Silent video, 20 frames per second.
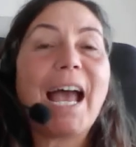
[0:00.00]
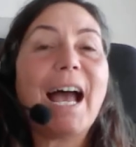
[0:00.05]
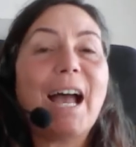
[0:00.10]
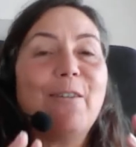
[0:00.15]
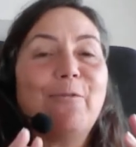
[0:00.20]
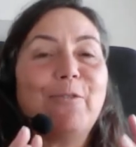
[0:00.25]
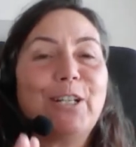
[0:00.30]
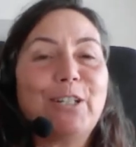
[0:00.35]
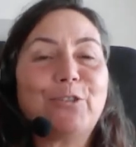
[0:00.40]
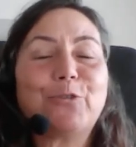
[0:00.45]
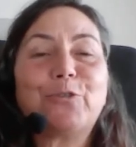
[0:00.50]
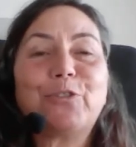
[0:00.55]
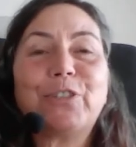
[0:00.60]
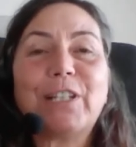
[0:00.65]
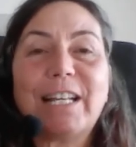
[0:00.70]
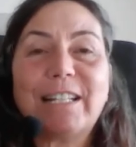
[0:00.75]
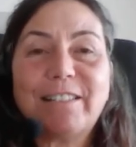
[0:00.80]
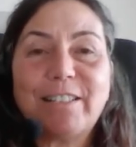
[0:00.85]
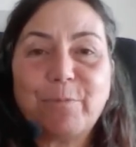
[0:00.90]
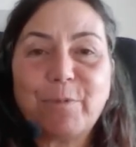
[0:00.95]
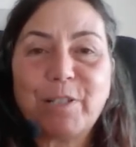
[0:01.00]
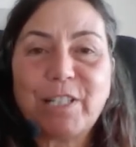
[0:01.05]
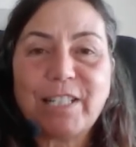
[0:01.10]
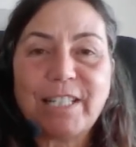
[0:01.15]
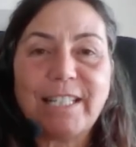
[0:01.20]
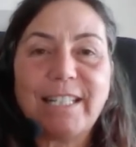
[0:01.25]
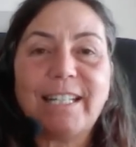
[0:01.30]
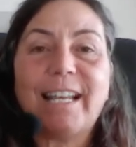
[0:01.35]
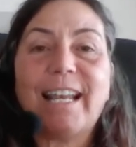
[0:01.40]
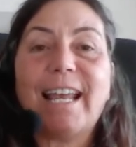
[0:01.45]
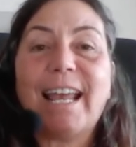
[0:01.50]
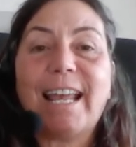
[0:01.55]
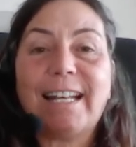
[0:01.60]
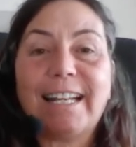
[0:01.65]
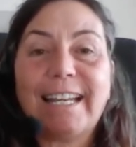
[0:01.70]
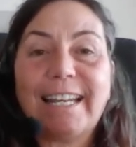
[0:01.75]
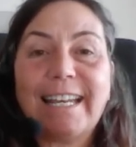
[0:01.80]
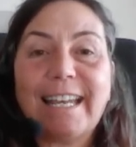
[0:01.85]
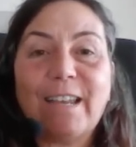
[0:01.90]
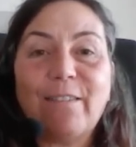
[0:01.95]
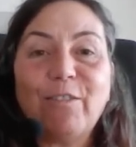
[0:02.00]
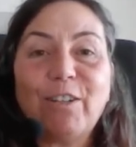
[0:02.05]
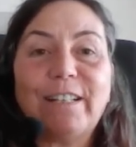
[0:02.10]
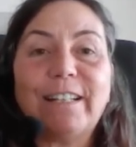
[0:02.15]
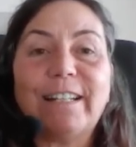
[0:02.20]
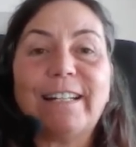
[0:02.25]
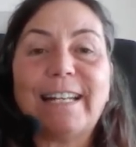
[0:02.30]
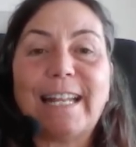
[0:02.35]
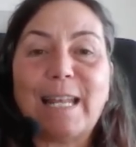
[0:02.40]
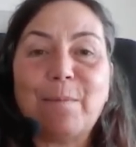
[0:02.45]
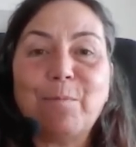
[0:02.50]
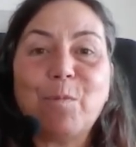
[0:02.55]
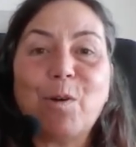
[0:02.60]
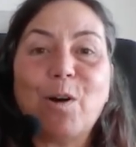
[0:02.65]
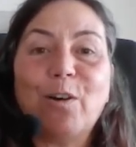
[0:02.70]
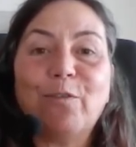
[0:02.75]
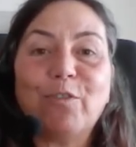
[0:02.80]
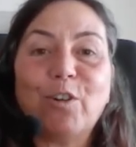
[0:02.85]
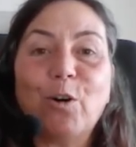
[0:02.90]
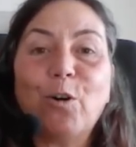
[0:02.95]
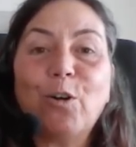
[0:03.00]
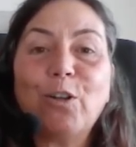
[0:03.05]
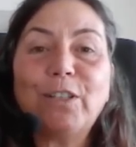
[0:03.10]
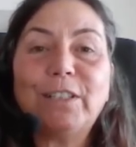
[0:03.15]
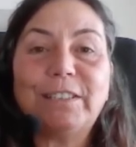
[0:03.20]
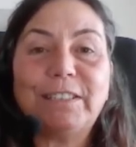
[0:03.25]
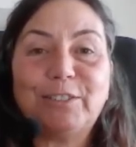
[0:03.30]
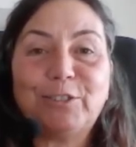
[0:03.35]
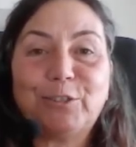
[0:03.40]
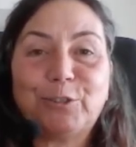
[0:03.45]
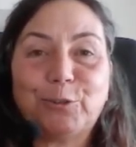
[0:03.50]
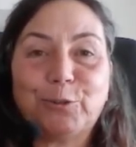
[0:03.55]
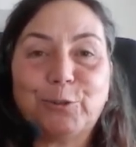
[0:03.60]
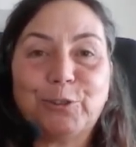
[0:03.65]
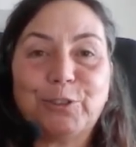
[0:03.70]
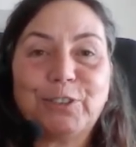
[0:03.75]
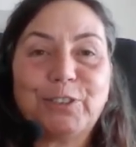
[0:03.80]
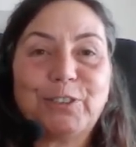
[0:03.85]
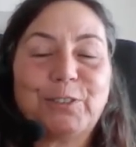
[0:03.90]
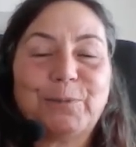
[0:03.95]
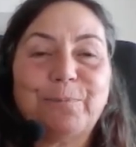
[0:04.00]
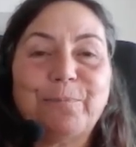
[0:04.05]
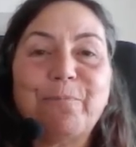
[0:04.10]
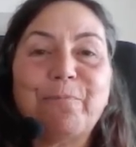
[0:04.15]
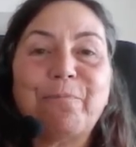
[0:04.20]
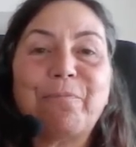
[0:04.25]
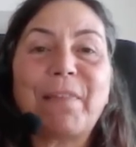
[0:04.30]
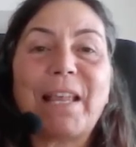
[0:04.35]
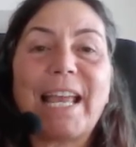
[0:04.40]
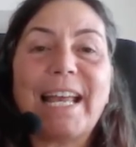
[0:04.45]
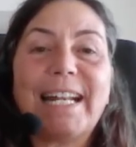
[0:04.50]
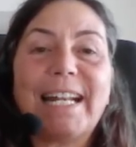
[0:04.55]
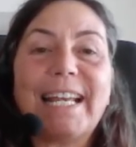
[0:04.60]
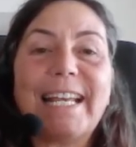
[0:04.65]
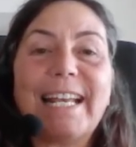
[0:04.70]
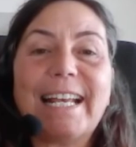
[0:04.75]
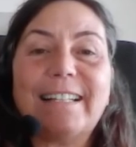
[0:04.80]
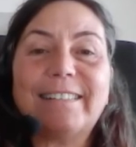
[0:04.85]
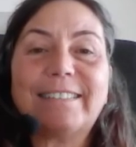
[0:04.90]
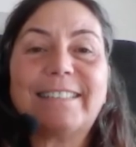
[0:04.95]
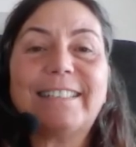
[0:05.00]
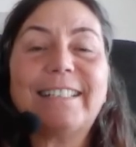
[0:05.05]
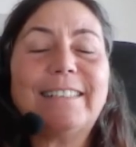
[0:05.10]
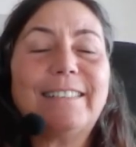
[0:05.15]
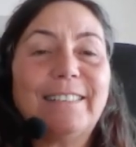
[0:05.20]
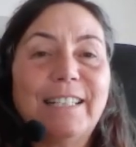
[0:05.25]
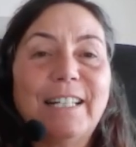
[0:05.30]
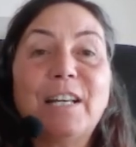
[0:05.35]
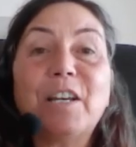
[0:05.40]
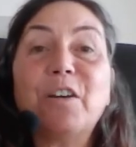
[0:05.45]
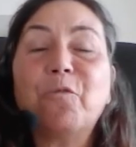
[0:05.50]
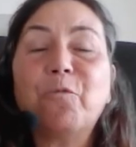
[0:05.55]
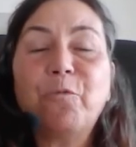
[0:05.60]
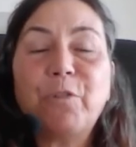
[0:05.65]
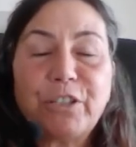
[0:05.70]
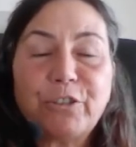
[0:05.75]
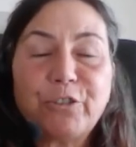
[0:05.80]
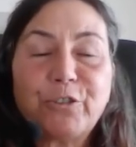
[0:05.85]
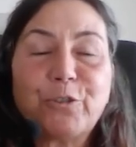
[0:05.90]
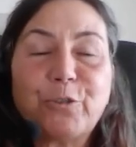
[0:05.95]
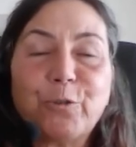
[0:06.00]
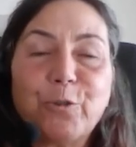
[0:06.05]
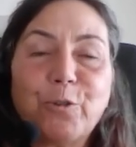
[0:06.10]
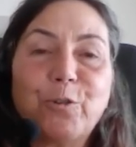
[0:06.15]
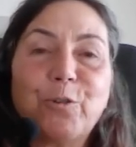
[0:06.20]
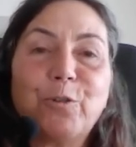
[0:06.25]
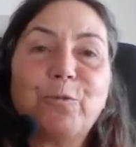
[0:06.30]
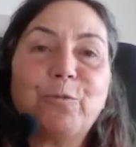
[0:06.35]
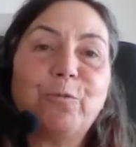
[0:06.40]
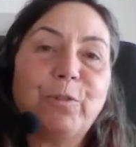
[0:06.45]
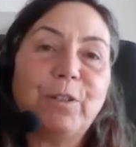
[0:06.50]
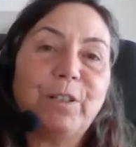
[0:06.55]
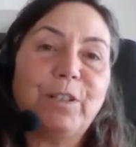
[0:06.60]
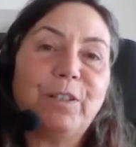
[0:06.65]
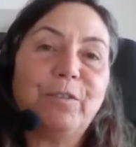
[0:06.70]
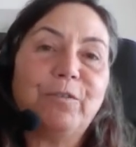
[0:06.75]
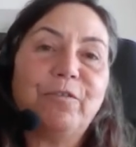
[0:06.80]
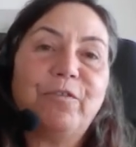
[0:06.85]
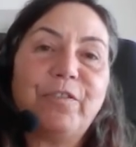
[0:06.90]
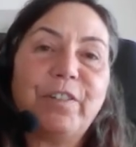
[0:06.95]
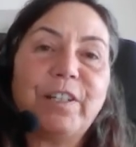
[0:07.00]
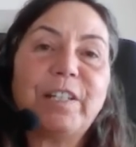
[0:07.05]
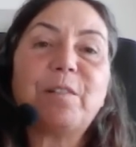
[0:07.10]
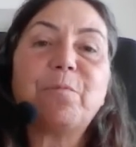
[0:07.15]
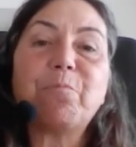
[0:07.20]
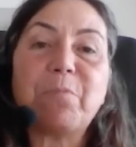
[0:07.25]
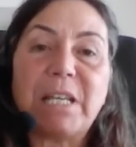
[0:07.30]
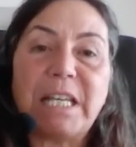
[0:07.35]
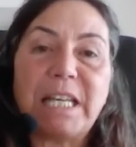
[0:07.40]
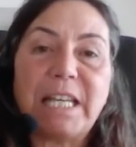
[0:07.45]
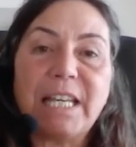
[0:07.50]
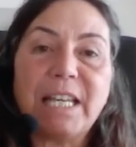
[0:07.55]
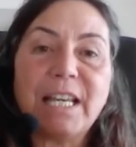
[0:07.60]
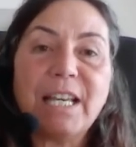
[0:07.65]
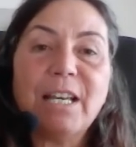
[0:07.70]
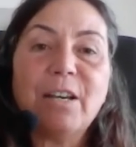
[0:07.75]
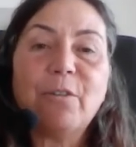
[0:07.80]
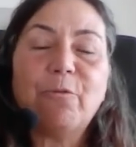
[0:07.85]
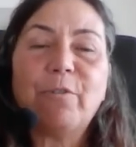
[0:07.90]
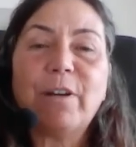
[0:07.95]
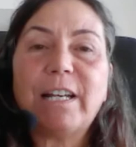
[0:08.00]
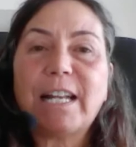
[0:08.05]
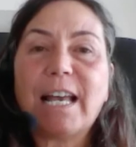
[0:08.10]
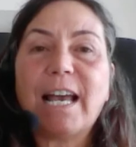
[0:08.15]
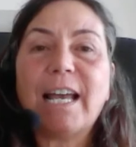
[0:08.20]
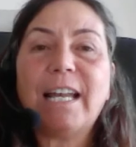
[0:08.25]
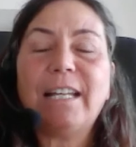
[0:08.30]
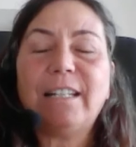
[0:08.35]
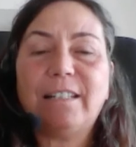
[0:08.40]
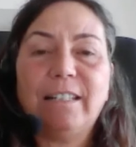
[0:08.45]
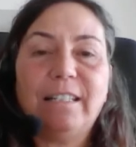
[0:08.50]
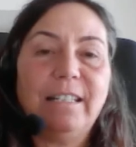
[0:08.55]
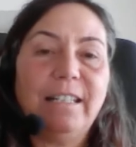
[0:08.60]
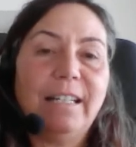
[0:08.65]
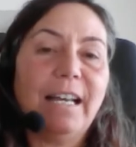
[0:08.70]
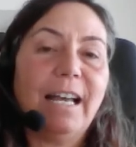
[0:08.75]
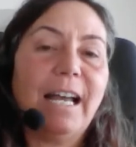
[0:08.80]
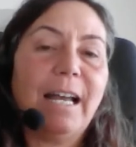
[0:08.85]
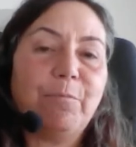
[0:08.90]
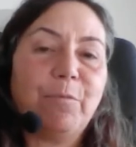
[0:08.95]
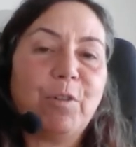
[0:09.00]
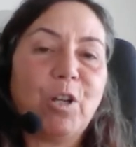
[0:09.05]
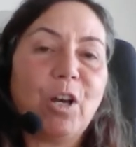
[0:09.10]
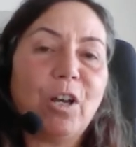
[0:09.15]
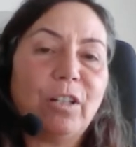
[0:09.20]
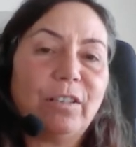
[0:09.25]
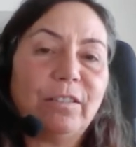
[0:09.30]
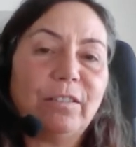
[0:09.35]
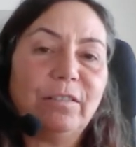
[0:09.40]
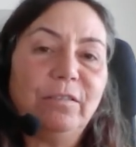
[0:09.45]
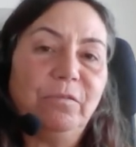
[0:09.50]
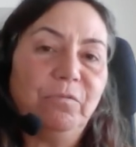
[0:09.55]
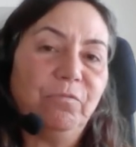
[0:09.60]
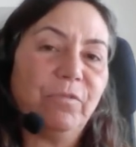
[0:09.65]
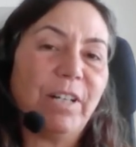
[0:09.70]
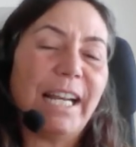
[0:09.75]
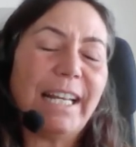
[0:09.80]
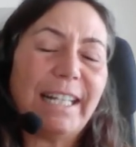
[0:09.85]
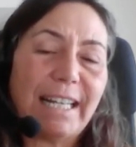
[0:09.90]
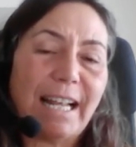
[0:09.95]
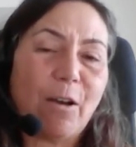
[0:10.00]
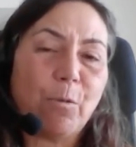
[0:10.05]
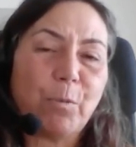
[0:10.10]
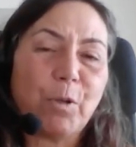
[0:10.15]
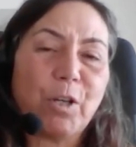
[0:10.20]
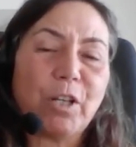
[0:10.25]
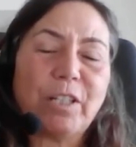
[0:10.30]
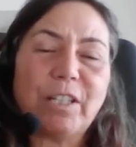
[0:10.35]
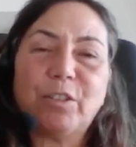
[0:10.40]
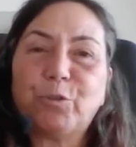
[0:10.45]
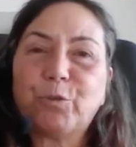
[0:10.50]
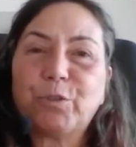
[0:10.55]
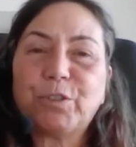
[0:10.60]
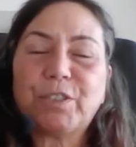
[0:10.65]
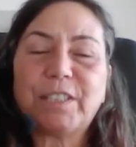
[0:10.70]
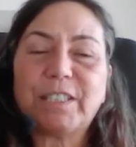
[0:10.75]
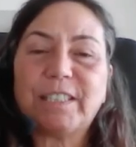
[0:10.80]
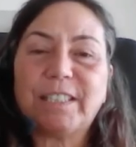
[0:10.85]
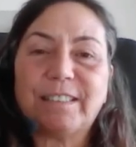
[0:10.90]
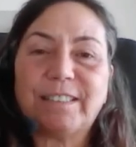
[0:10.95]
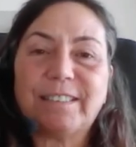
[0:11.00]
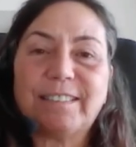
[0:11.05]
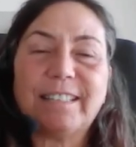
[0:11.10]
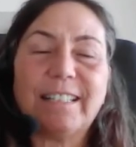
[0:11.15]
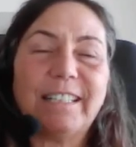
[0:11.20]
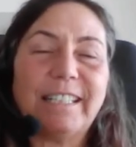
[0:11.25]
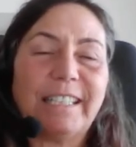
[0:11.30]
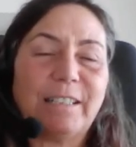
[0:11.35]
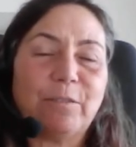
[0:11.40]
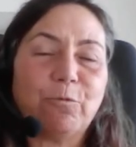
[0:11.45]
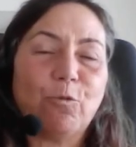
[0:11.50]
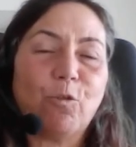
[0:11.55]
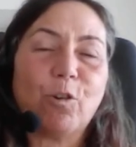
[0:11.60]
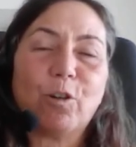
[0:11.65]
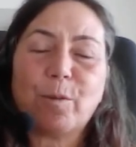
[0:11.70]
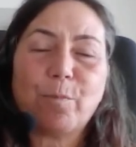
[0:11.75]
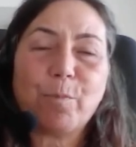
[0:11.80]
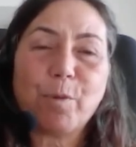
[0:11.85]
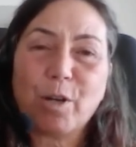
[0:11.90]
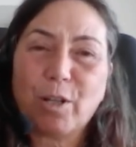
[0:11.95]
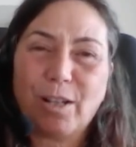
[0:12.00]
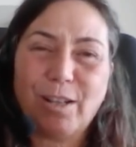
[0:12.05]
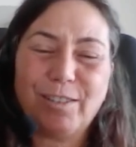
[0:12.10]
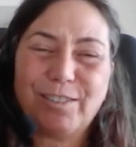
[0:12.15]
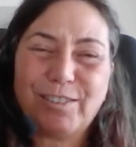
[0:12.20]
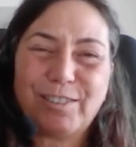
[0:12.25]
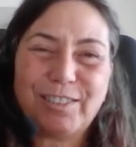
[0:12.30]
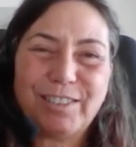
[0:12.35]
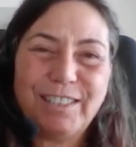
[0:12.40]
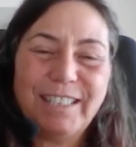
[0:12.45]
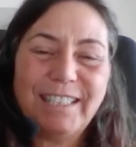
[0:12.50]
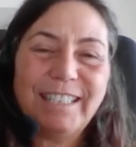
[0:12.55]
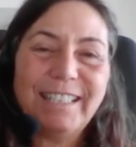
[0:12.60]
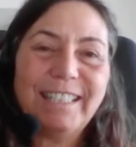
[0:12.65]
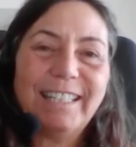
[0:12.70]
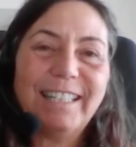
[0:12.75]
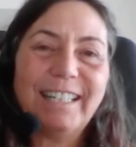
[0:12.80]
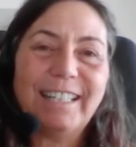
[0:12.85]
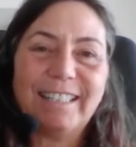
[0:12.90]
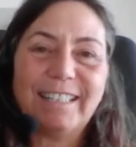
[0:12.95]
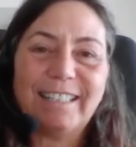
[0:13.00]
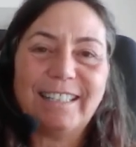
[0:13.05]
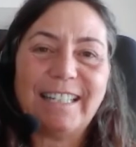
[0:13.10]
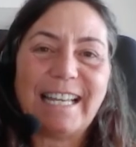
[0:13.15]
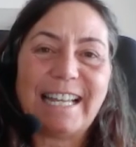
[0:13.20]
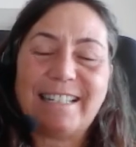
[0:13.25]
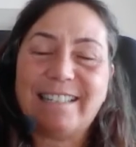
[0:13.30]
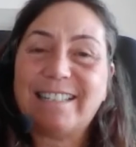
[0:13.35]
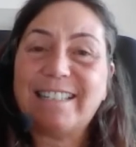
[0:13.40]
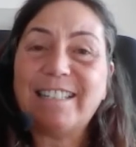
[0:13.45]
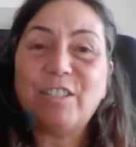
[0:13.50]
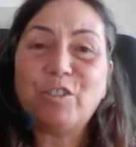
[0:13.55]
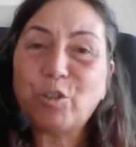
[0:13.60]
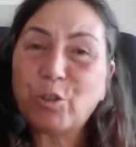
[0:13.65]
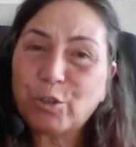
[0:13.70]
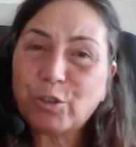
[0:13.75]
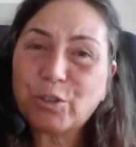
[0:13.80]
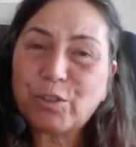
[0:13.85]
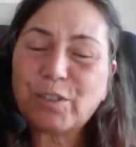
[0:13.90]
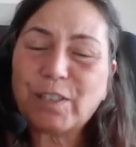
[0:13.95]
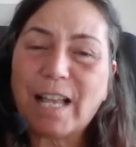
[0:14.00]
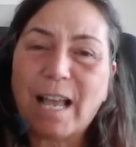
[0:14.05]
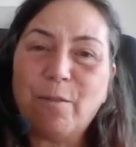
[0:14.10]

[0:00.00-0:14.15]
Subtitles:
I went to ChatGPT and I gave it the name of all these stores, and I asked it which store will fit me when I'm not right now. I'm not interested in selling water bottles and T-shirts.